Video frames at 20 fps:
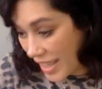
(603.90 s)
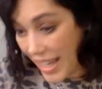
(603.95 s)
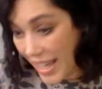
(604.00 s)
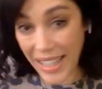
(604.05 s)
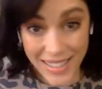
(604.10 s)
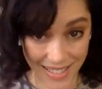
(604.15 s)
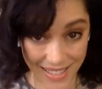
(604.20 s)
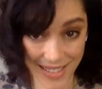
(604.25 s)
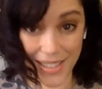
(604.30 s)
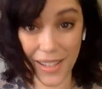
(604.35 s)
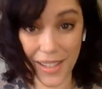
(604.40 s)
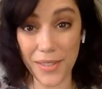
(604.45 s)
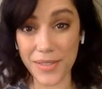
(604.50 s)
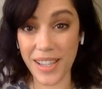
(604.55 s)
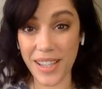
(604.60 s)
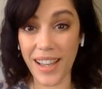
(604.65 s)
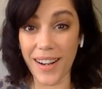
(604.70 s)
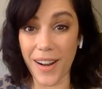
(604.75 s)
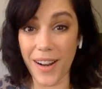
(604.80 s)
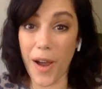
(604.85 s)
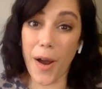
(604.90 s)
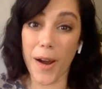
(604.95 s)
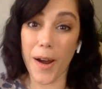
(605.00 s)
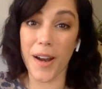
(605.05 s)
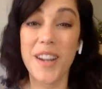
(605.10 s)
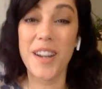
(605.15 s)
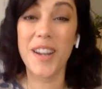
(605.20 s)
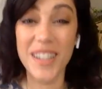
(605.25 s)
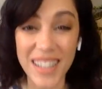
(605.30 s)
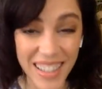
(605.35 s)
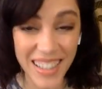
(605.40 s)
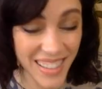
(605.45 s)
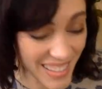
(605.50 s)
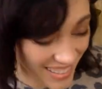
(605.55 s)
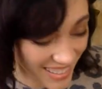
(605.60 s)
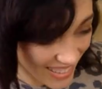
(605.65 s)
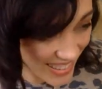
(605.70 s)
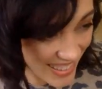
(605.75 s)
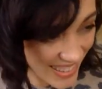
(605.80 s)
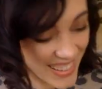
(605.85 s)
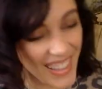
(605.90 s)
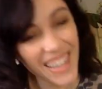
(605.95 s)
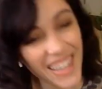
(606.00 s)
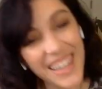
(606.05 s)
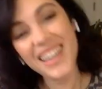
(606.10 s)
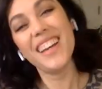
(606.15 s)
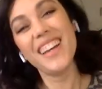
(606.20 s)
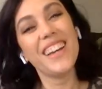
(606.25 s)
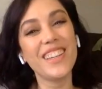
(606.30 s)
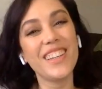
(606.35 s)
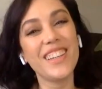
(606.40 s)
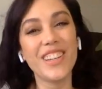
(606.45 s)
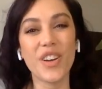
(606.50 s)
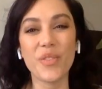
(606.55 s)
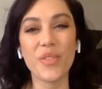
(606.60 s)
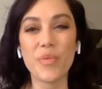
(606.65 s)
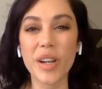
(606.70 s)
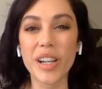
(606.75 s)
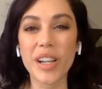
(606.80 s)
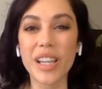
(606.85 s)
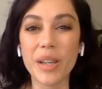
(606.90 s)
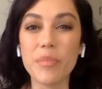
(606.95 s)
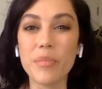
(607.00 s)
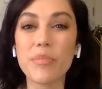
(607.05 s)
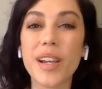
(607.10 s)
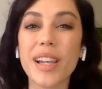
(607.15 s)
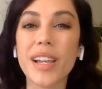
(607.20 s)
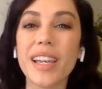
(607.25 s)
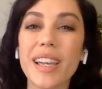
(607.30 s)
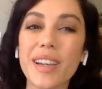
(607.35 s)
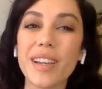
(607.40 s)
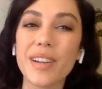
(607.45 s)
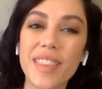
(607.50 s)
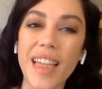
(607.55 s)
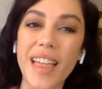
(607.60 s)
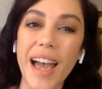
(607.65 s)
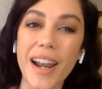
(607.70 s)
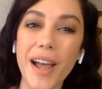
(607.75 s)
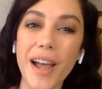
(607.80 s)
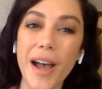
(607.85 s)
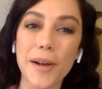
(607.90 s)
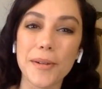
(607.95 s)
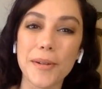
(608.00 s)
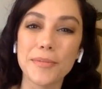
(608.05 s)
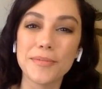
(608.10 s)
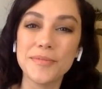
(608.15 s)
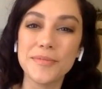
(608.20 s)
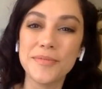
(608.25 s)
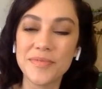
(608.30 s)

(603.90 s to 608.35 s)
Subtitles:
that stuff's kind of hard, bringing that up.